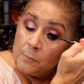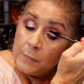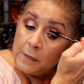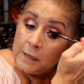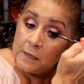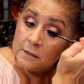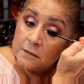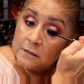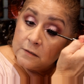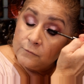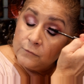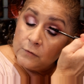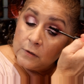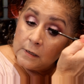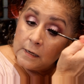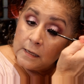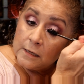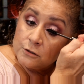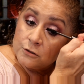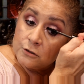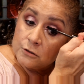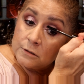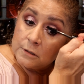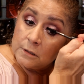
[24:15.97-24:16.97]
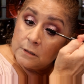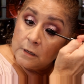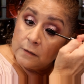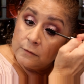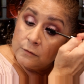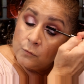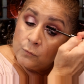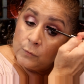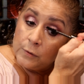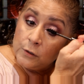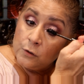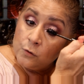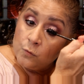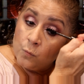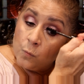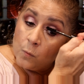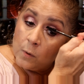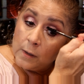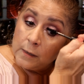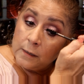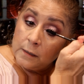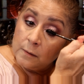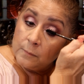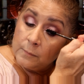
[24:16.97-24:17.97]
because if your lashes are not the way you
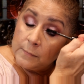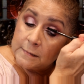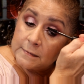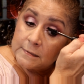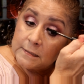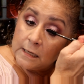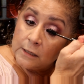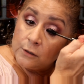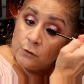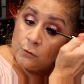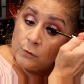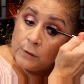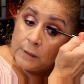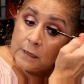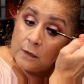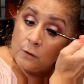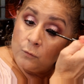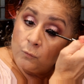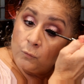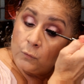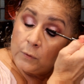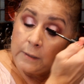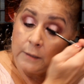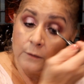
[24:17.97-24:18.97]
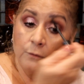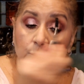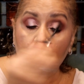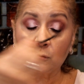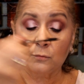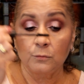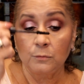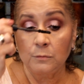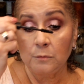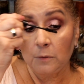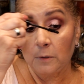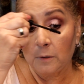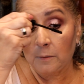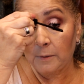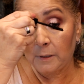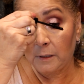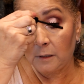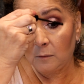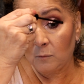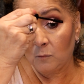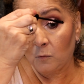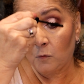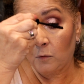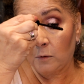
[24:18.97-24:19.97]
want them, it's like you can't rake through them
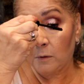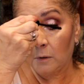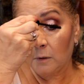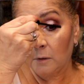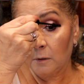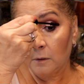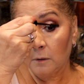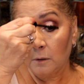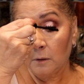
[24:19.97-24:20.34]
anymore.